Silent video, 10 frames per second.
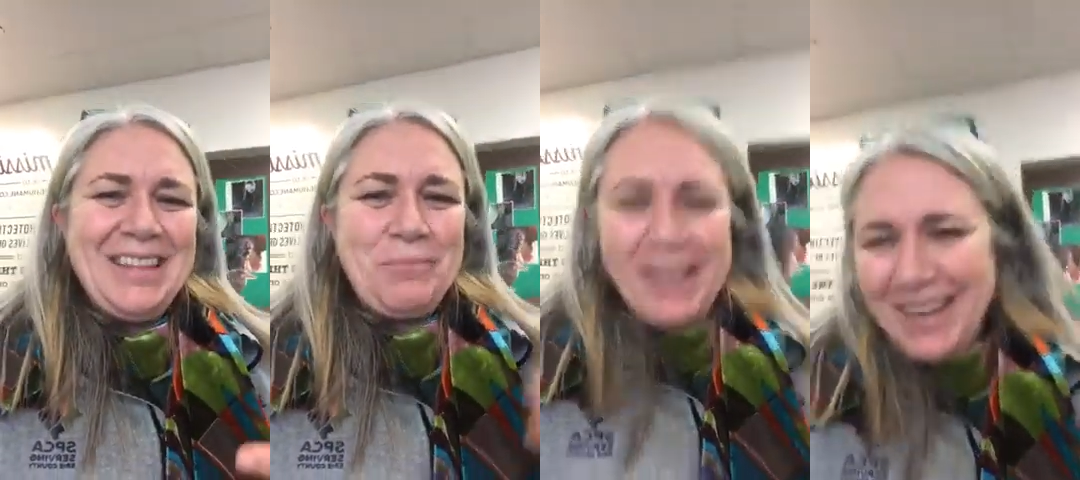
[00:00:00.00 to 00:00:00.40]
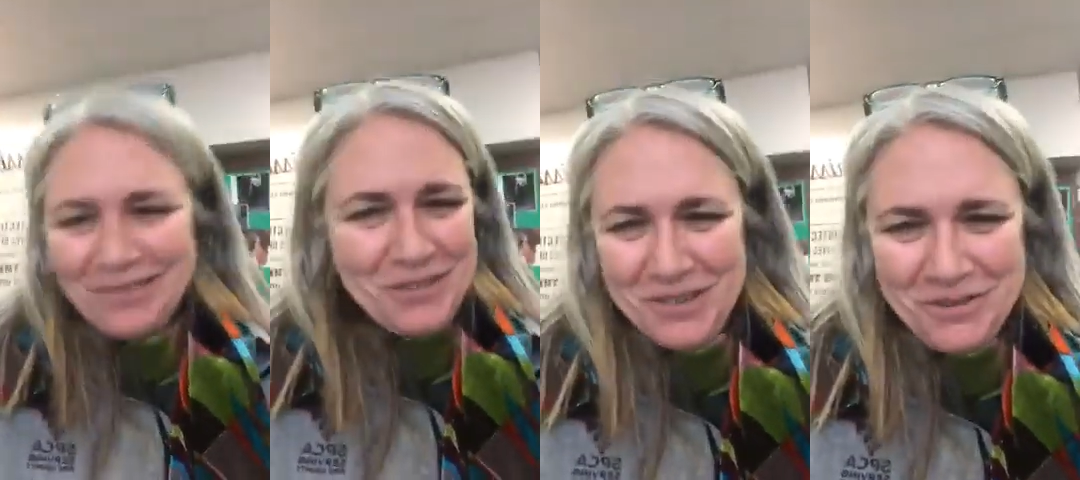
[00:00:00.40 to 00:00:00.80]
The
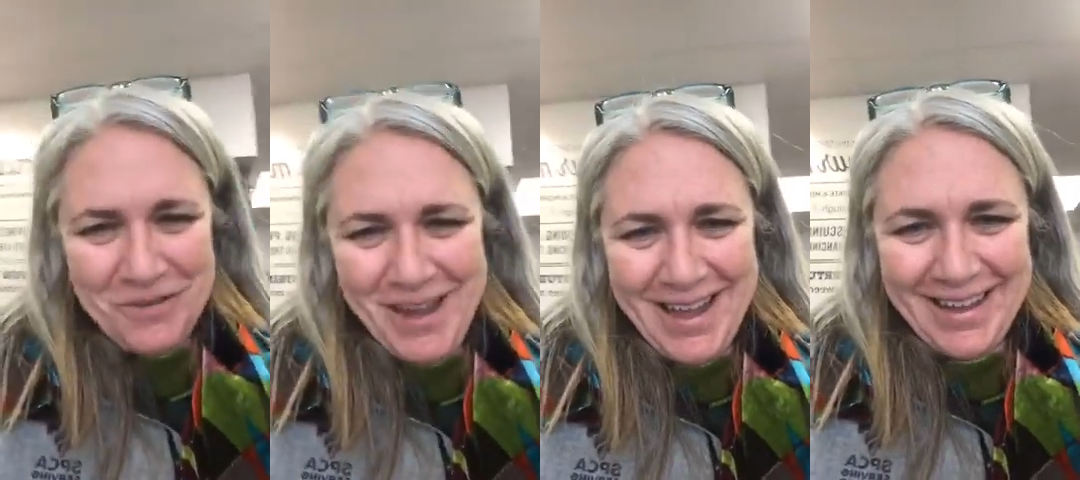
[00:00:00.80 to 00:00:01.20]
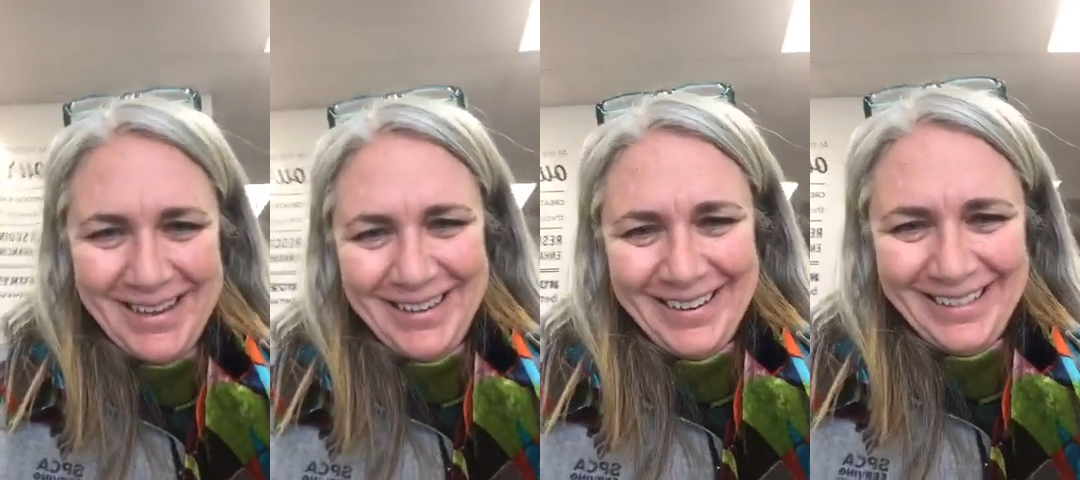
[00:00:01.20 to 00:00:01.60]
planet will go
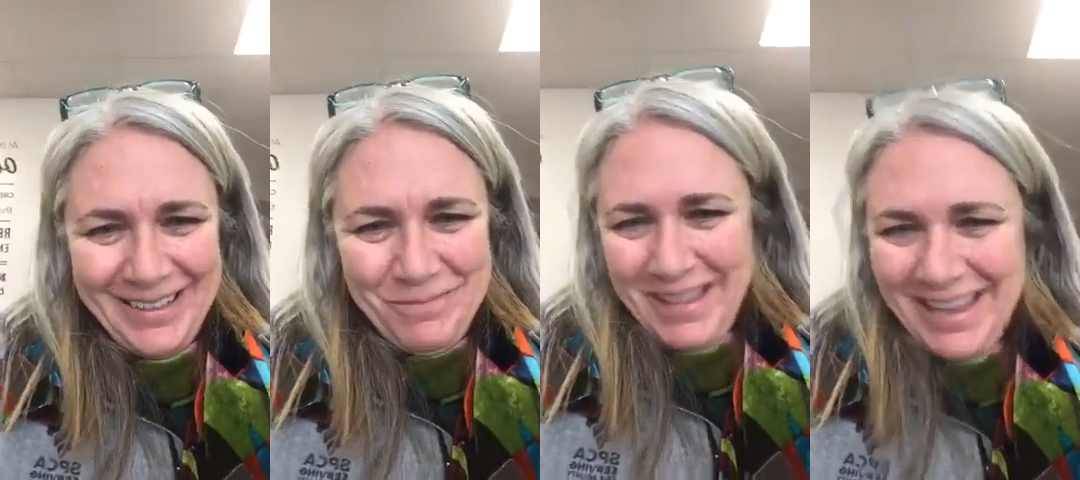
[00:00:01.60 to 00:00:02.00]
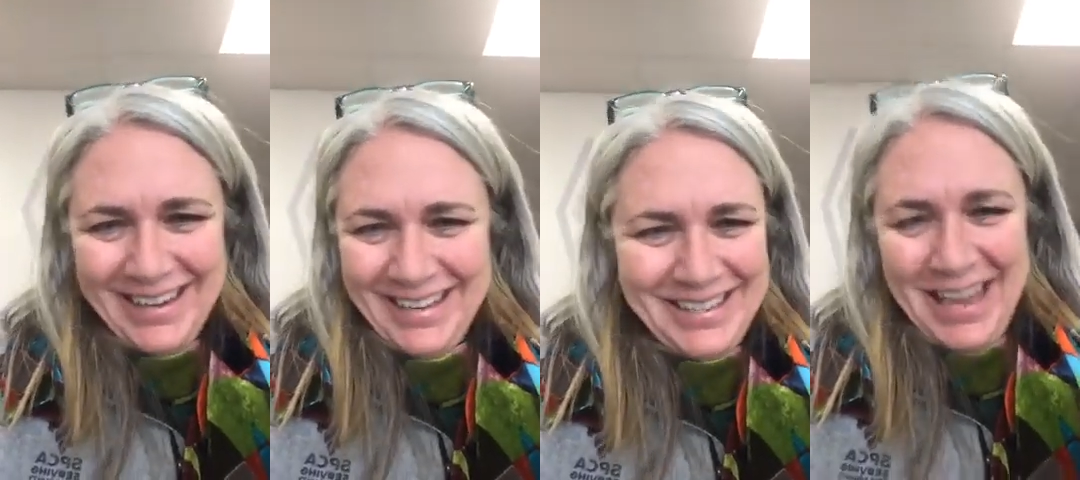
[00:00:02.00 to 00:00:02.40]
on. The
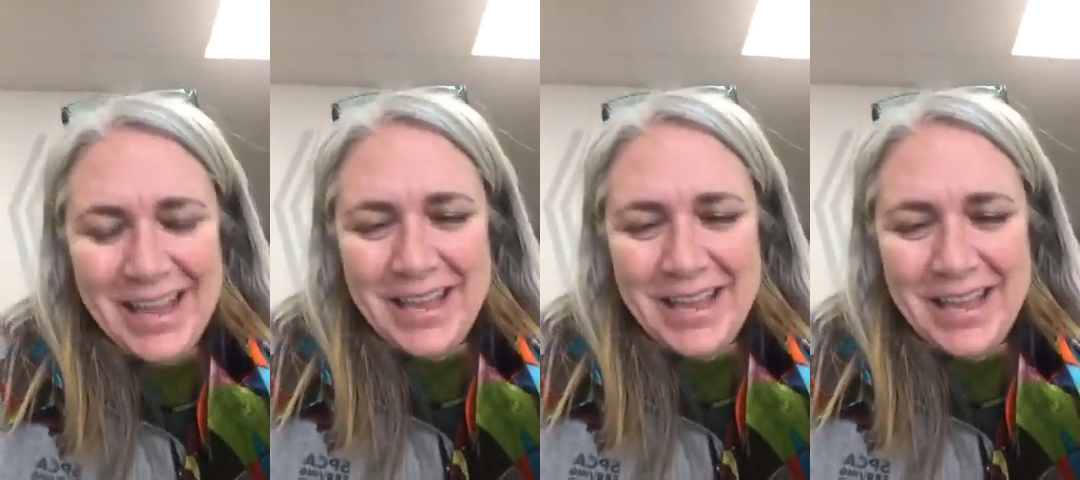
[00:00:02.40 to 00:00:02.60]
planet,